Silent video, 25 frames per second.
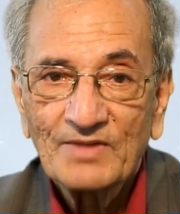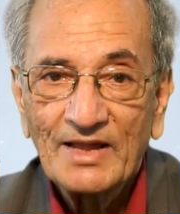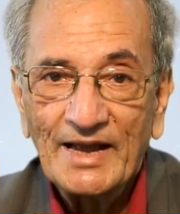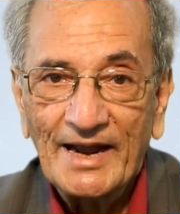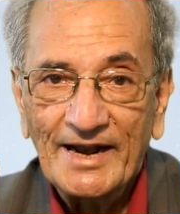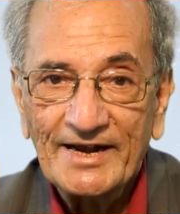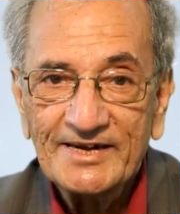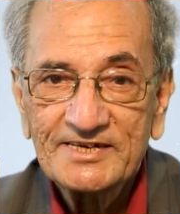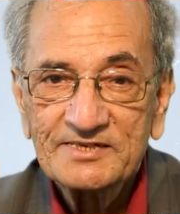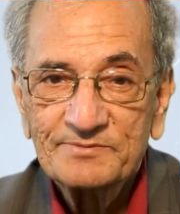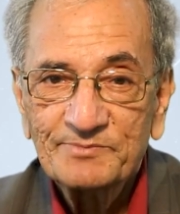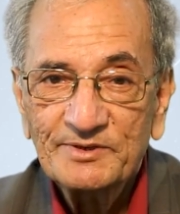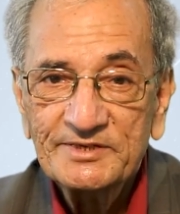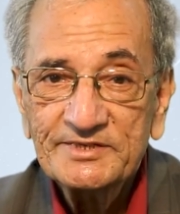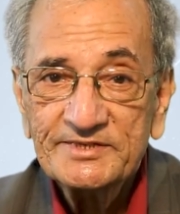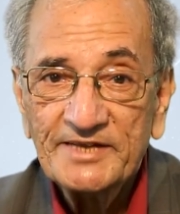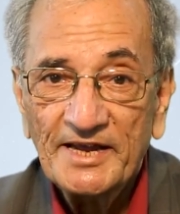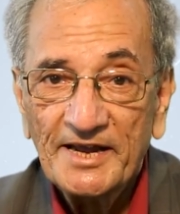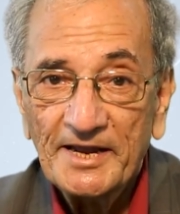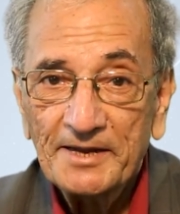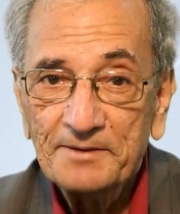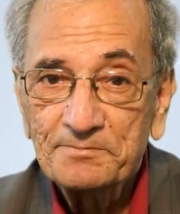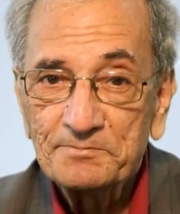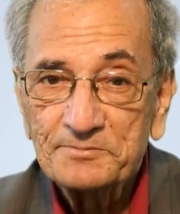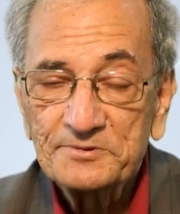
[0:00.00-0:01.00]
Ends means
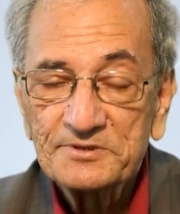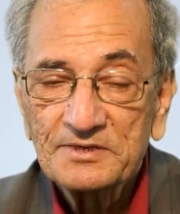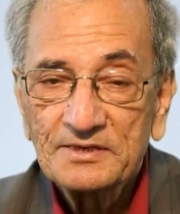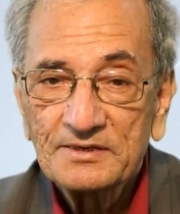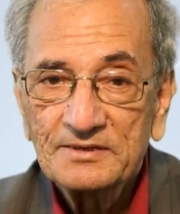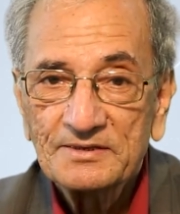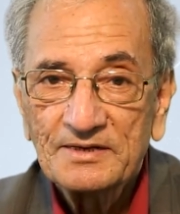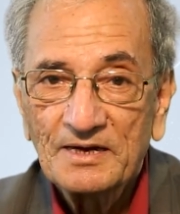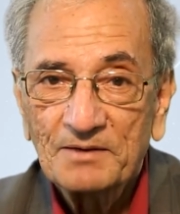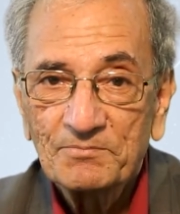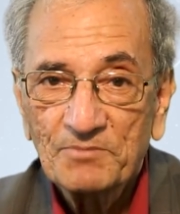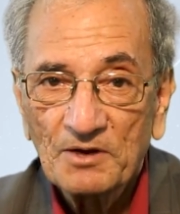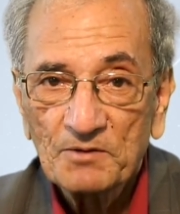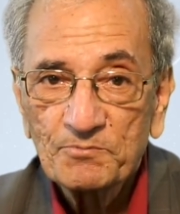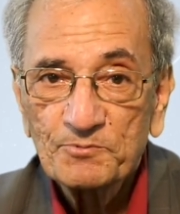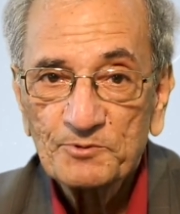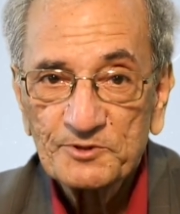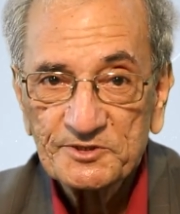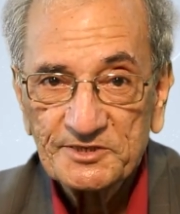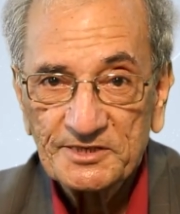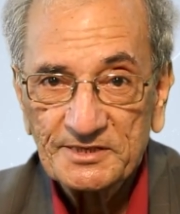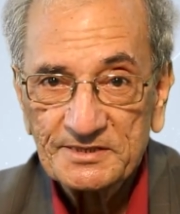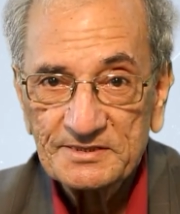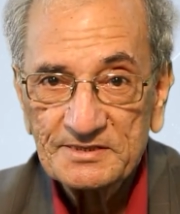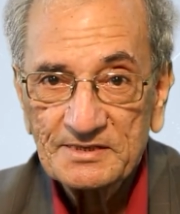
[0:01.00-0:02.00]
aims,
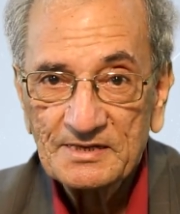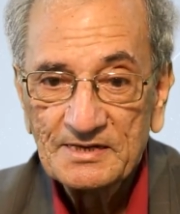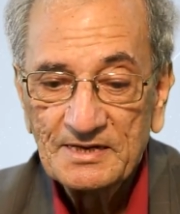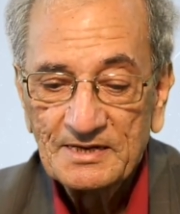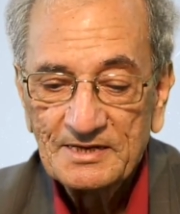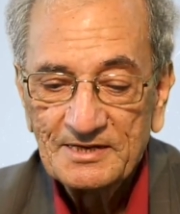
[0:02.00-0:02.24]
purposes.